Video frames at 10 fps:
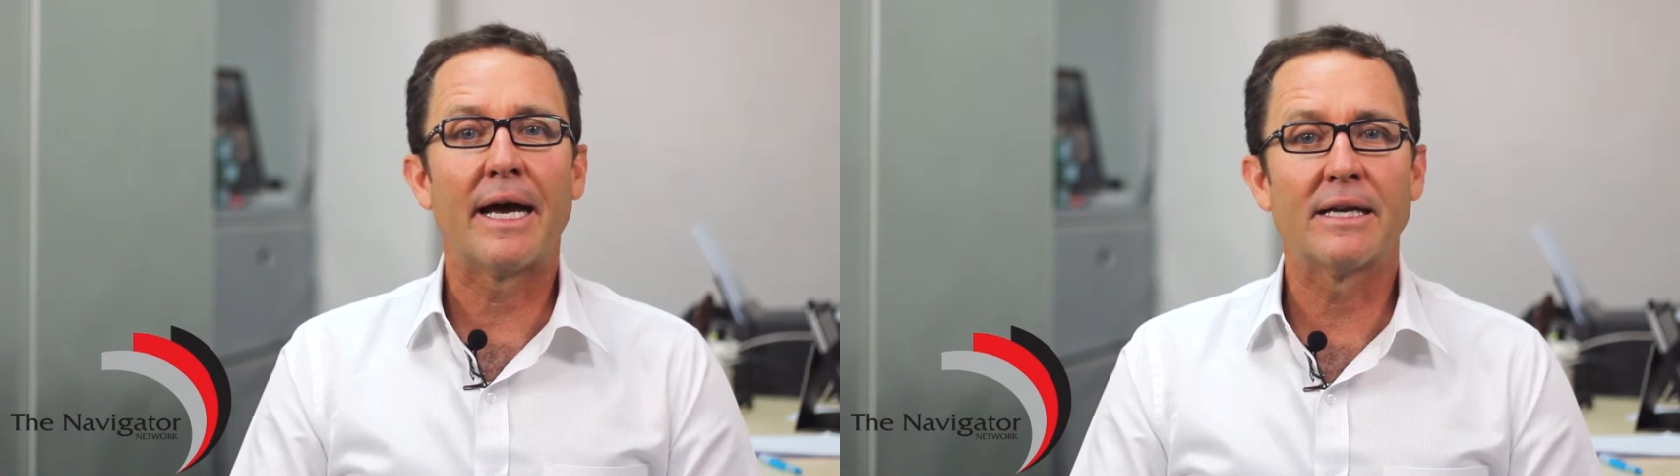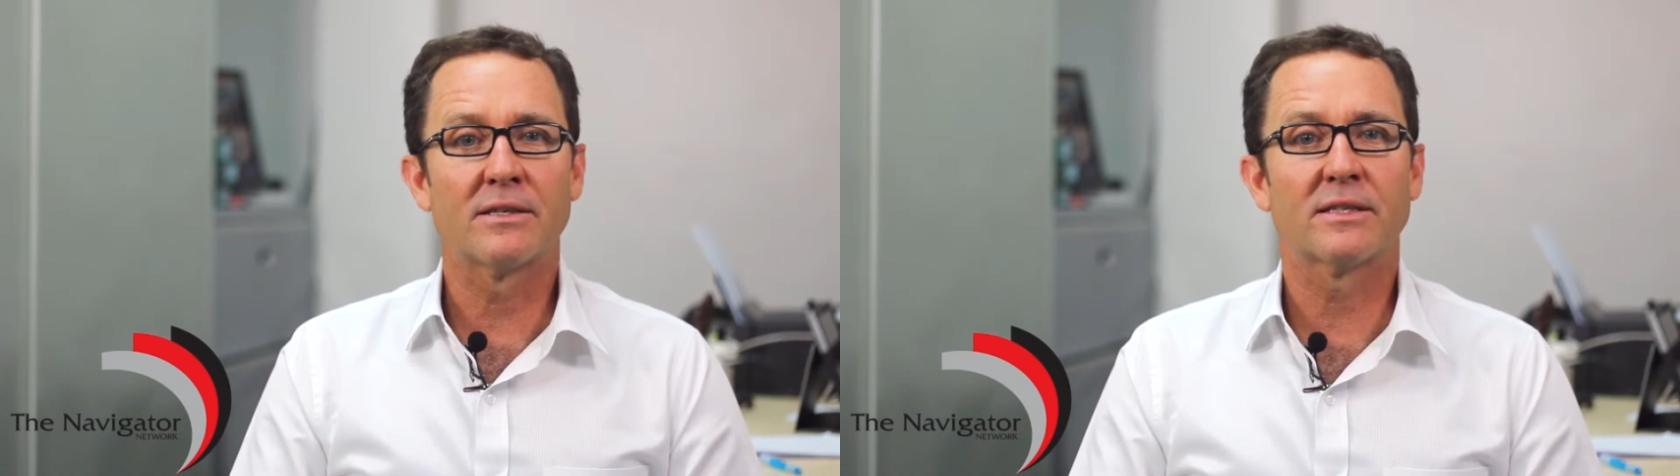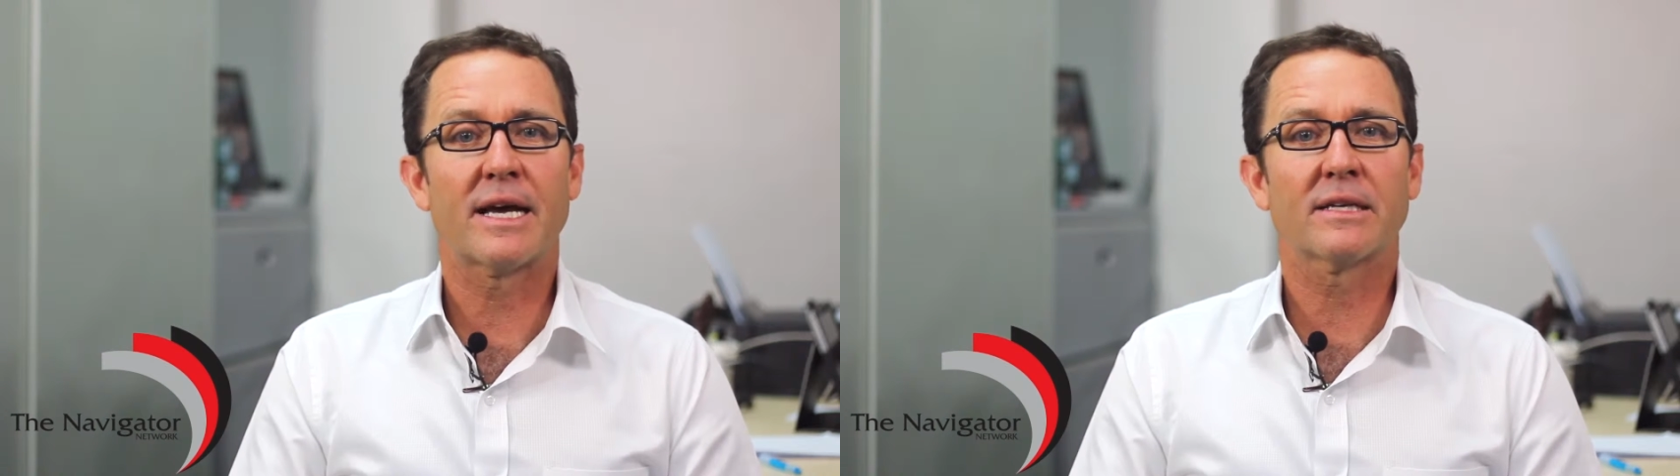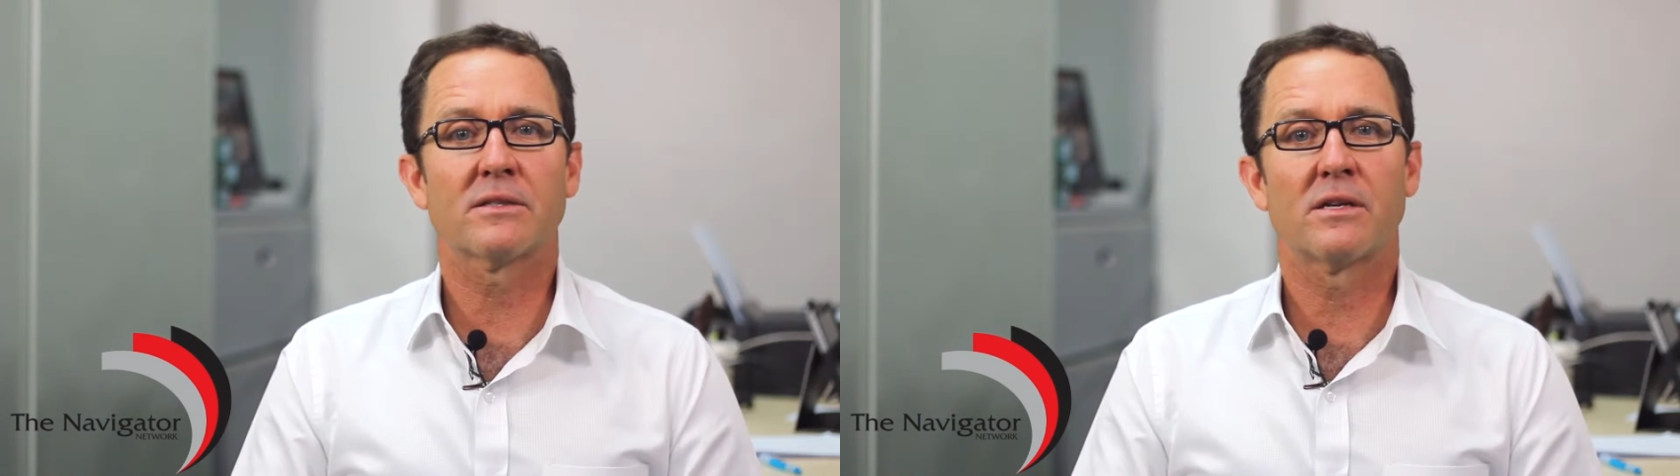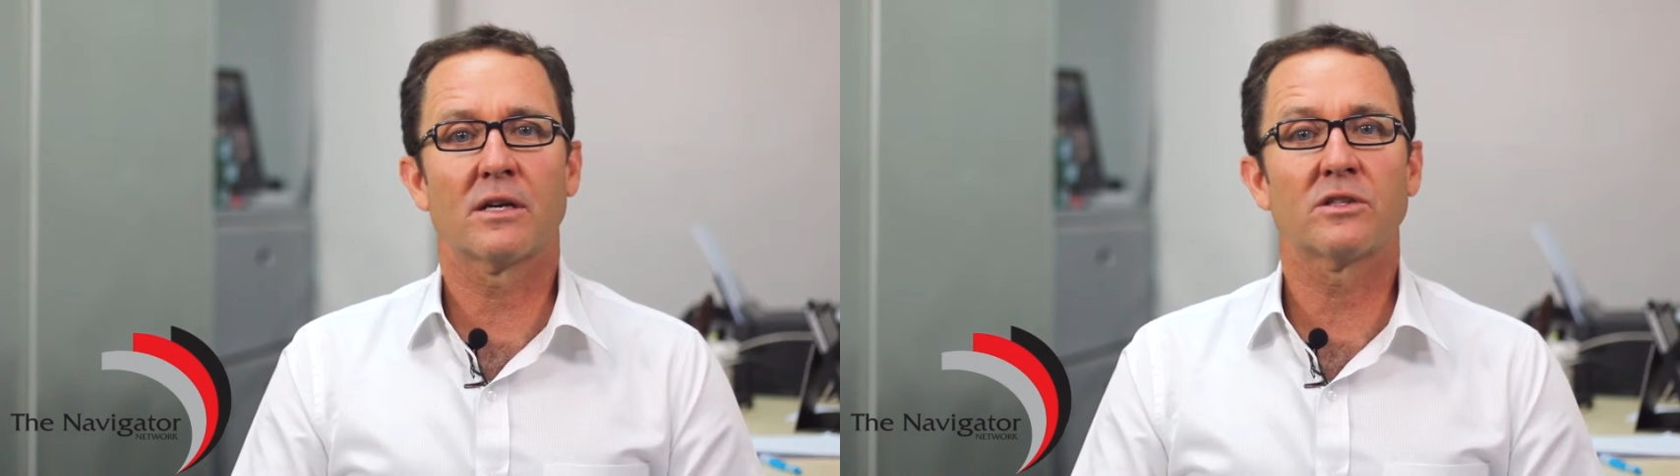as a tax
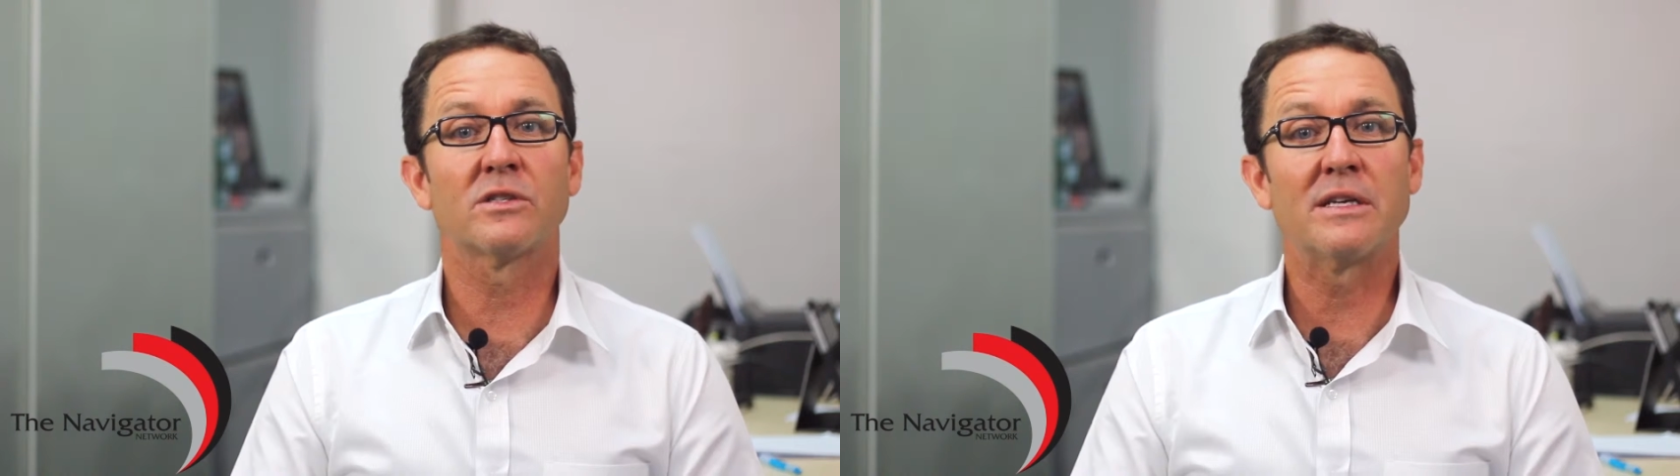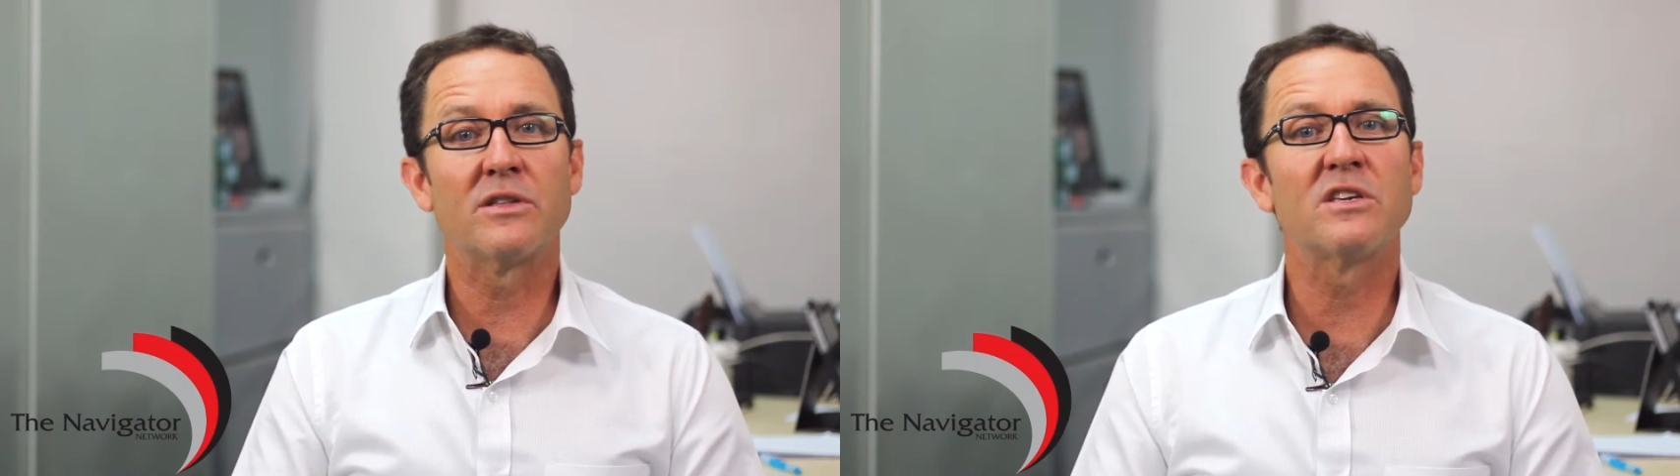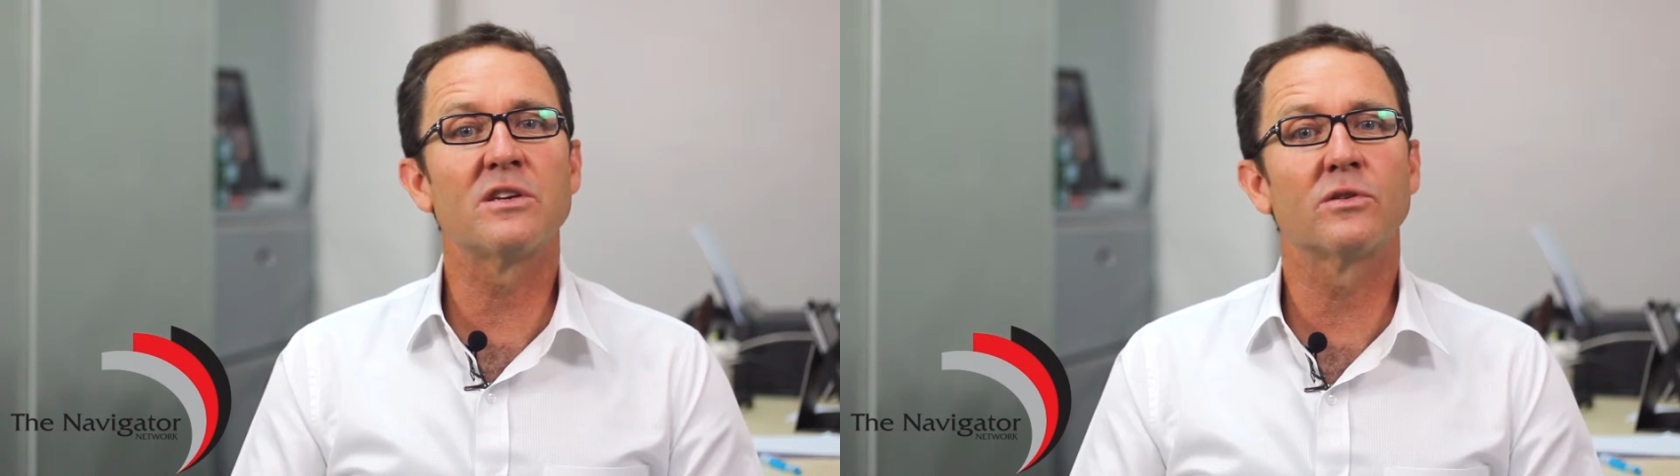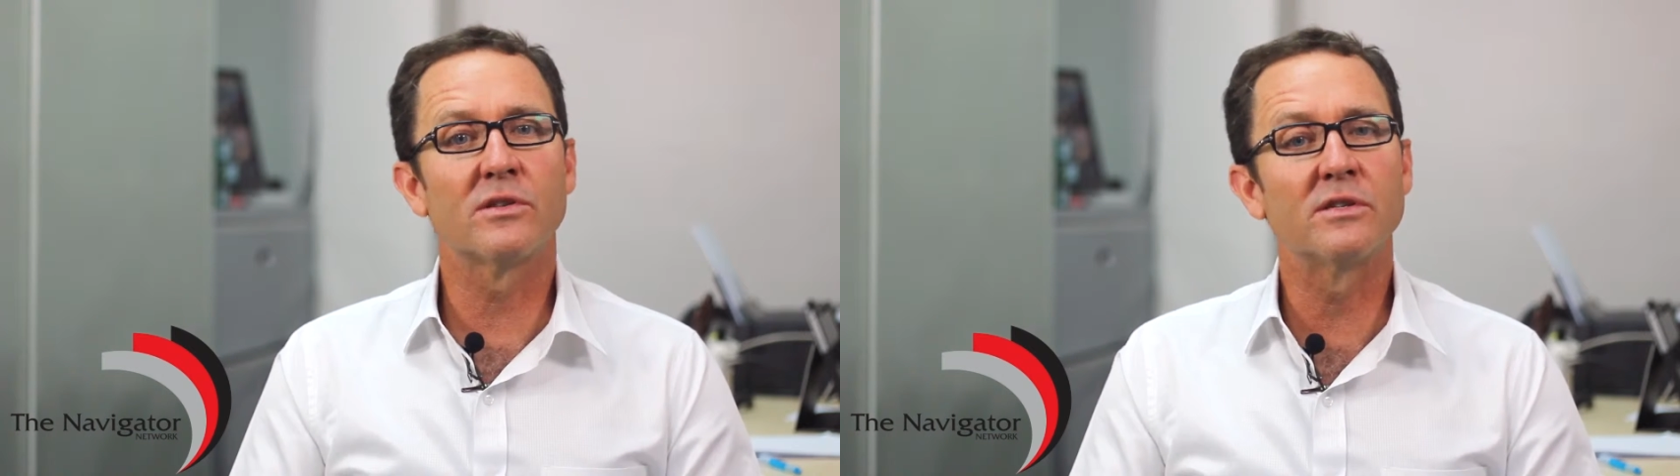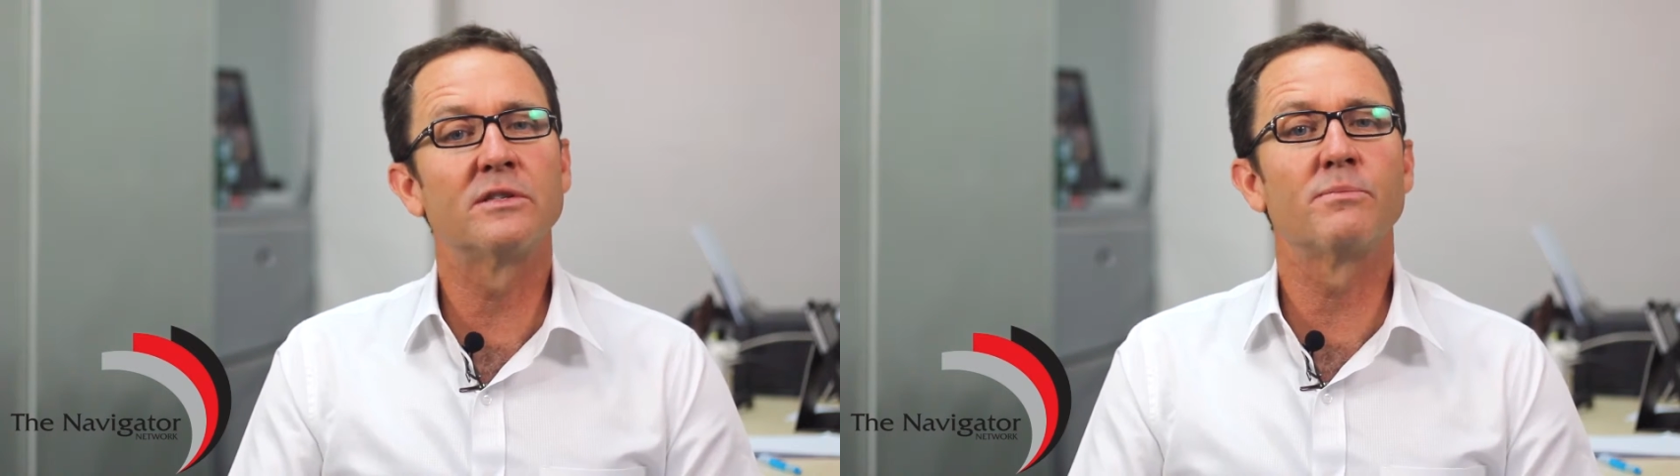deduction in the year
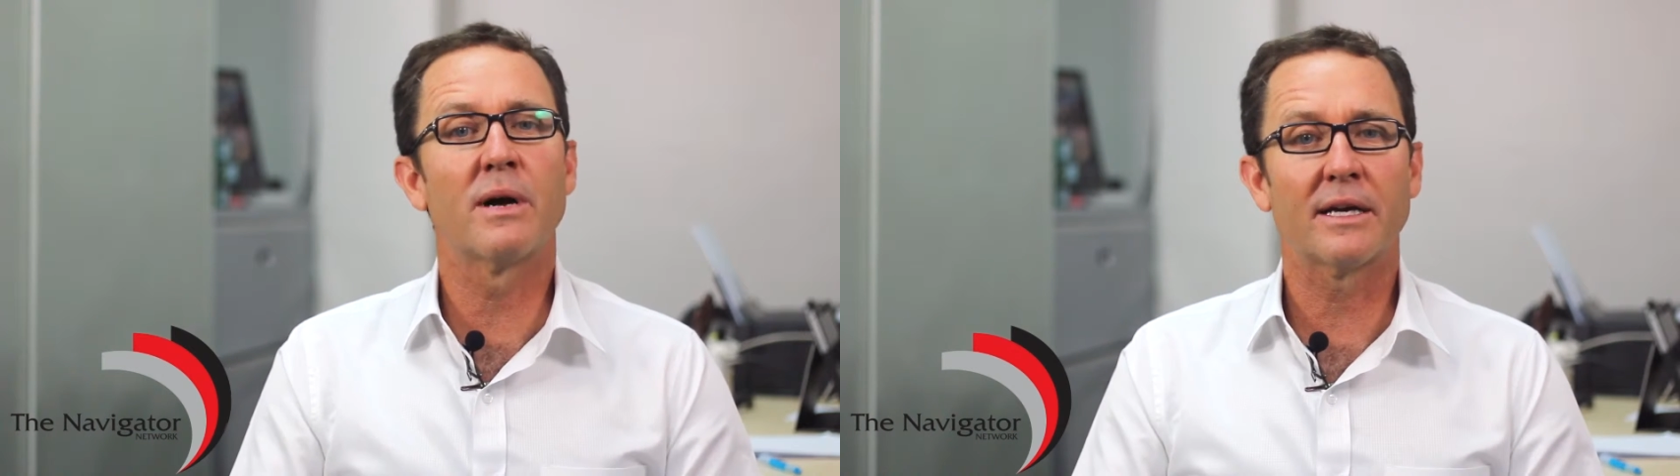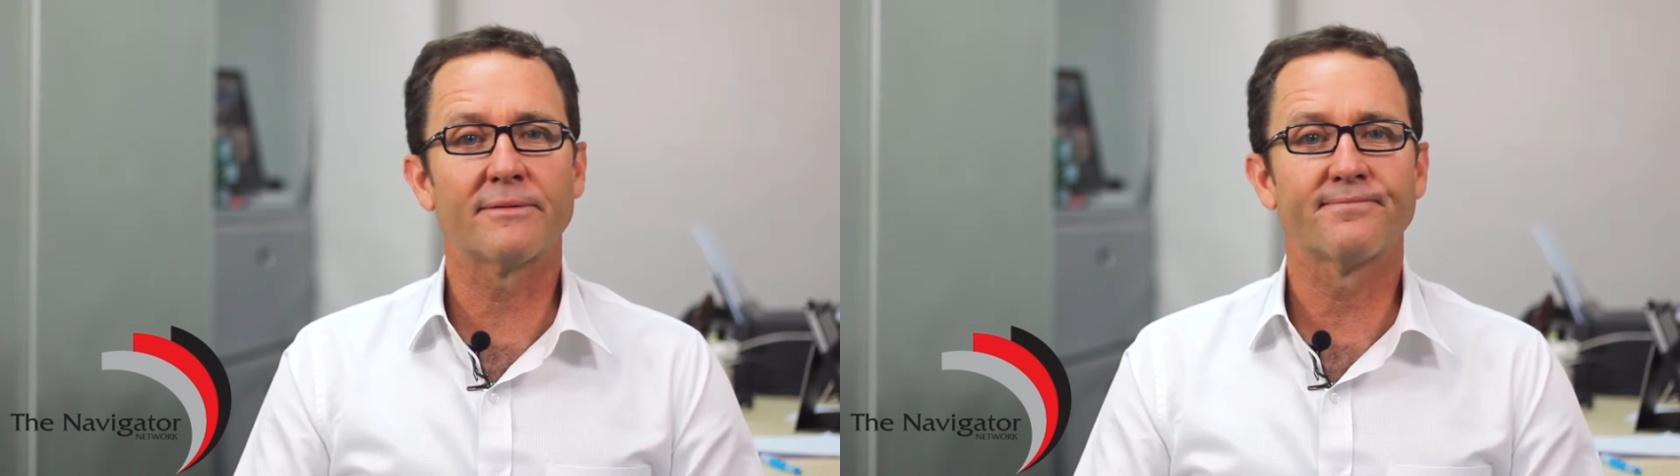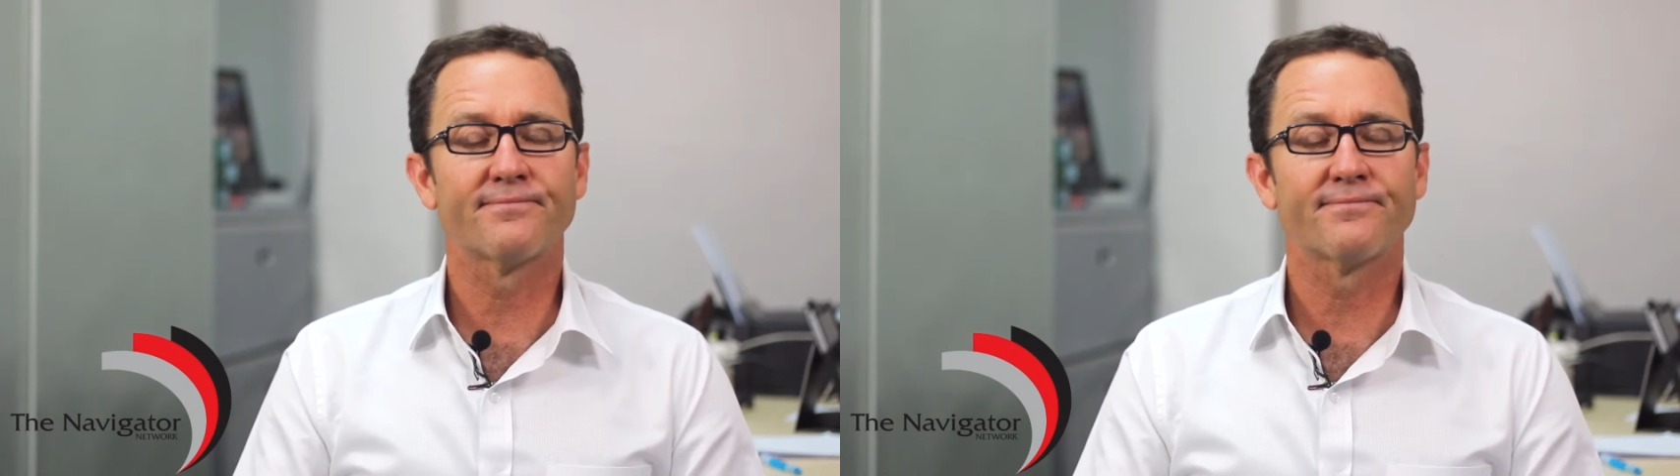that it is made.